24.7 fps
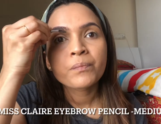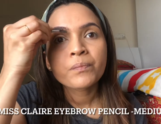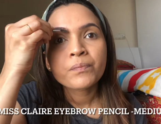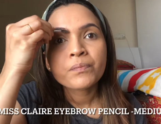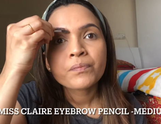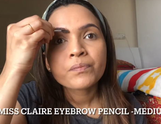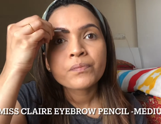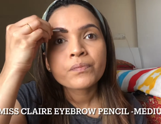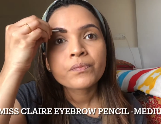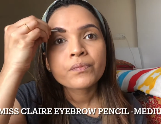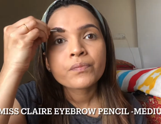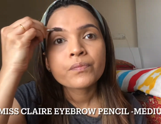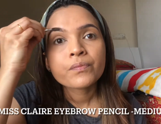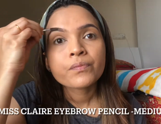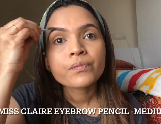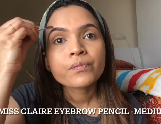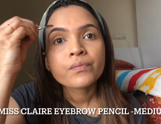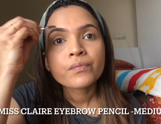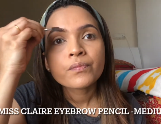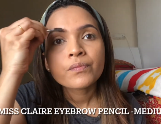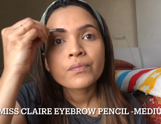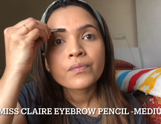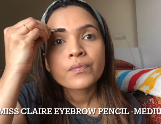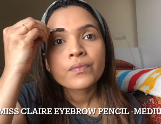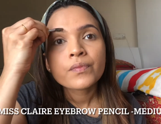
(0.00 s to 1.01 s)

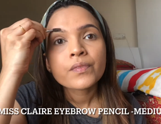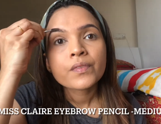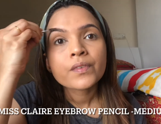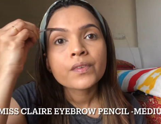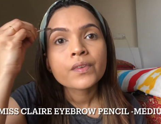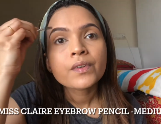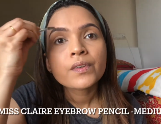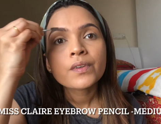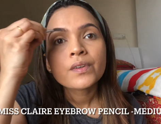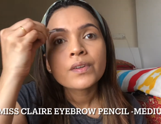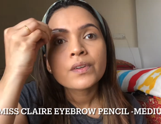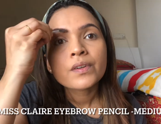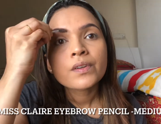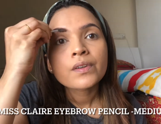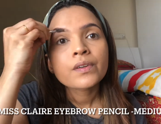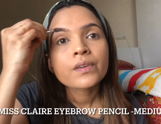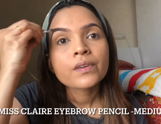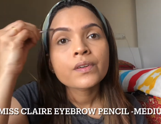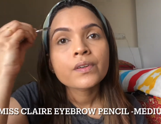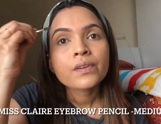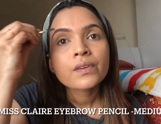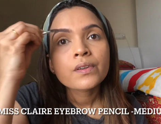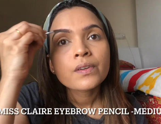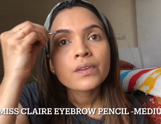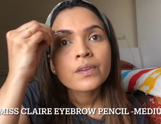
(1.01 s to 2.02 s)

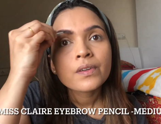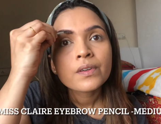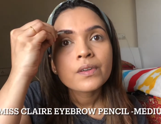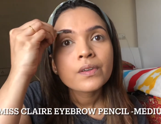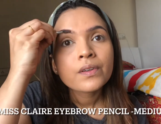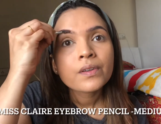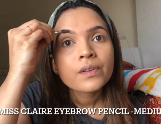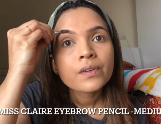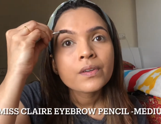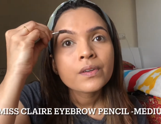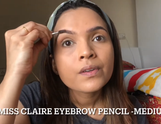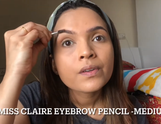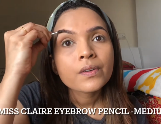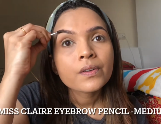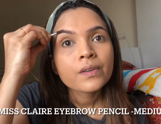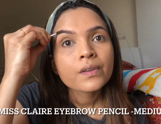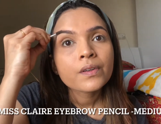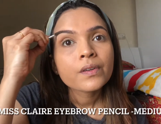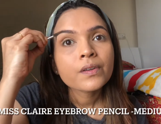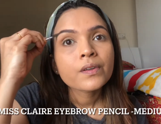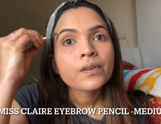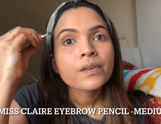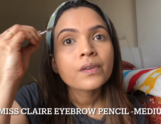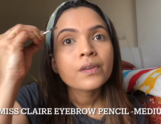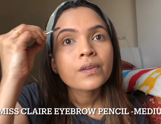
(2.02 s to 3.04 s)

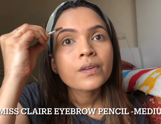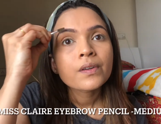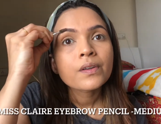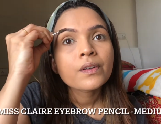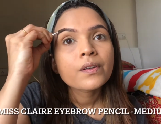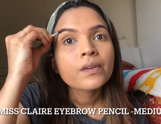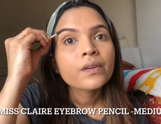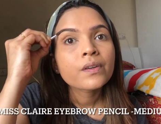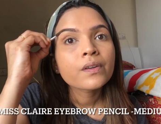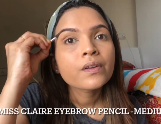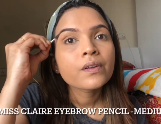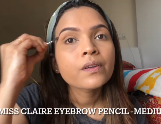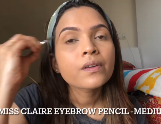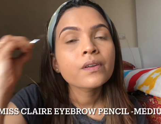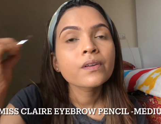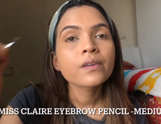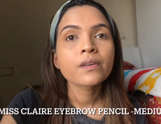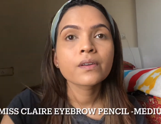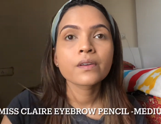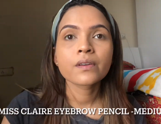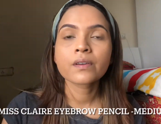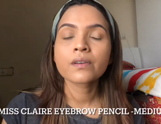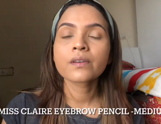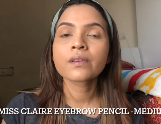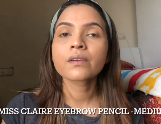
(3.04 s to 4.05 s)

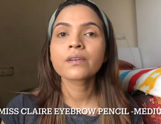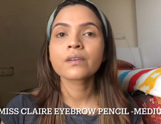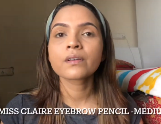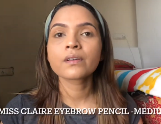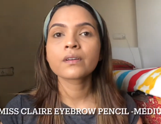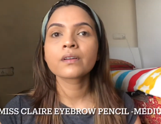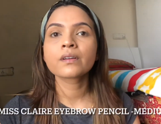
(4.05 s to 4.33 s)
(no one is talking)